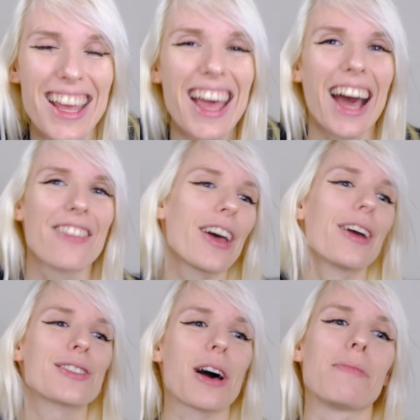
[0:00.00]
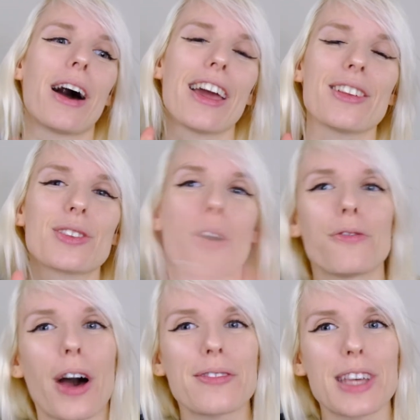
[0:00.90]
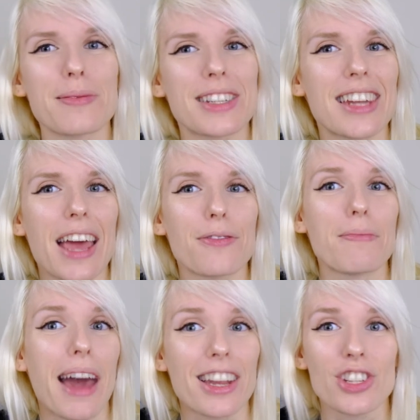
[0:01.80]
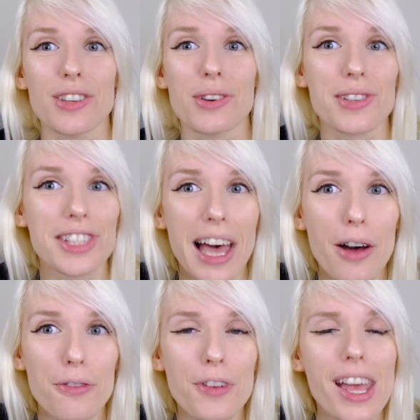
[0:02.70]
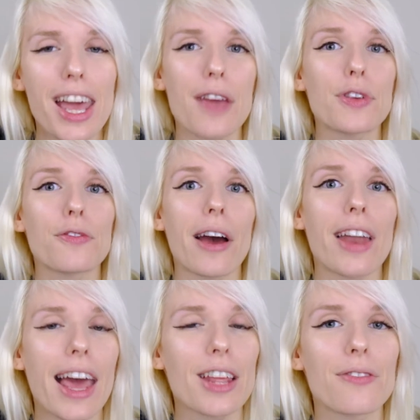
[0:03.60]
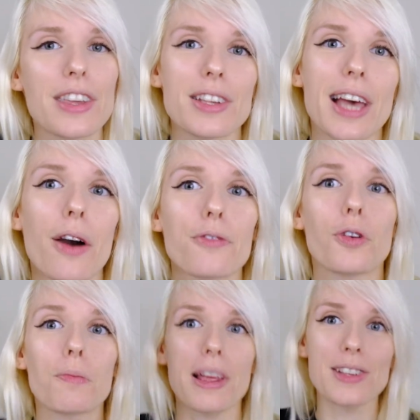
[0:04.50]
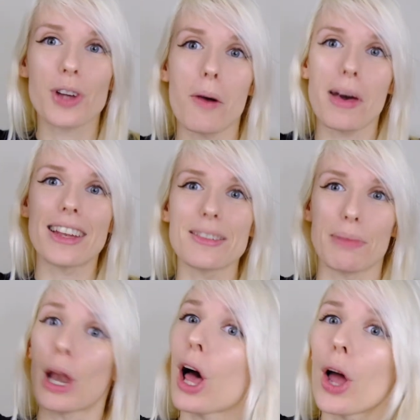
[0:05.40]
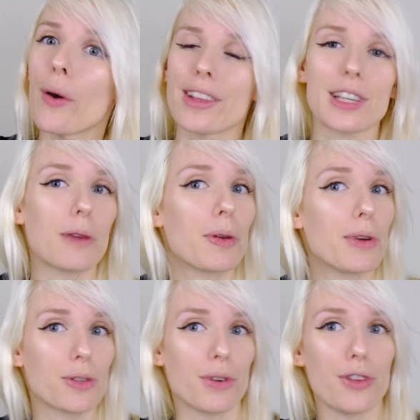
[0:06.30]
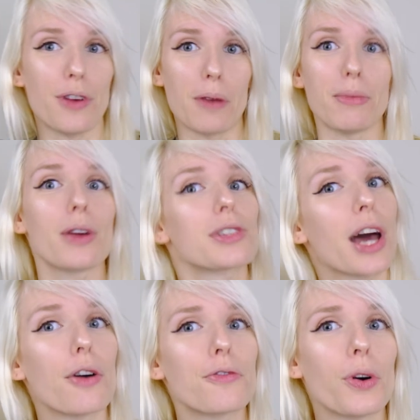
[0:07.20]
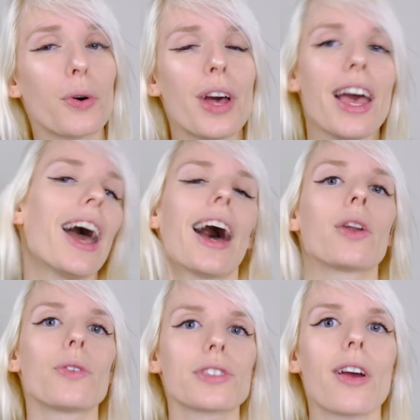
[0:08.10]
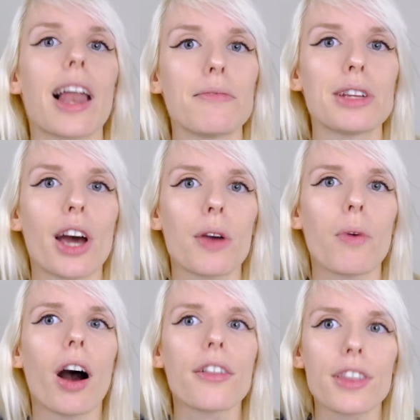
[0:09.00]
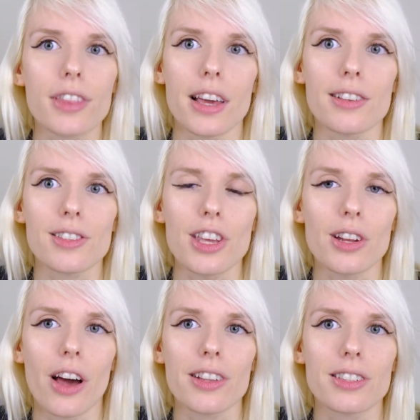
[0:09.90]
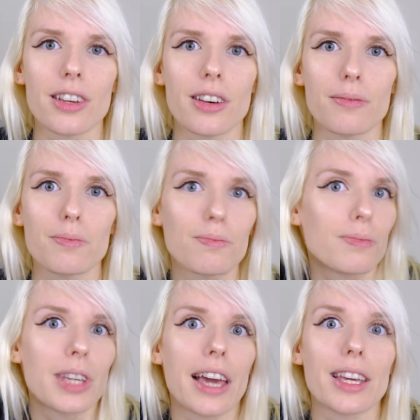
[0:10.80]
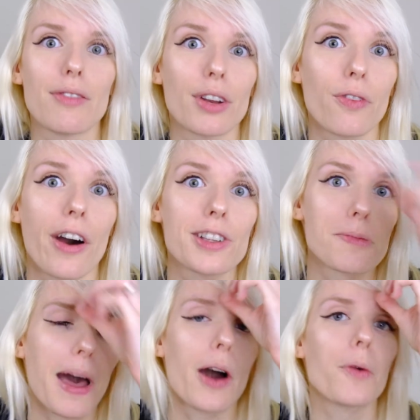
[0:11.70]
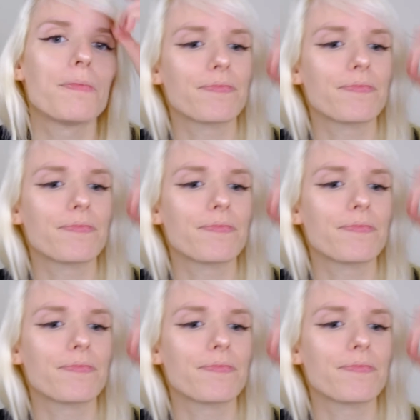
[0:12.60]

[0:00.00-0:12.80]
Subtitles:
And those are my top 5 tips today for managing yourself. If you found any of these helpful, please comment below and tell me which one you found most helpful. And also let me know what other things that you'd like to get given advice about.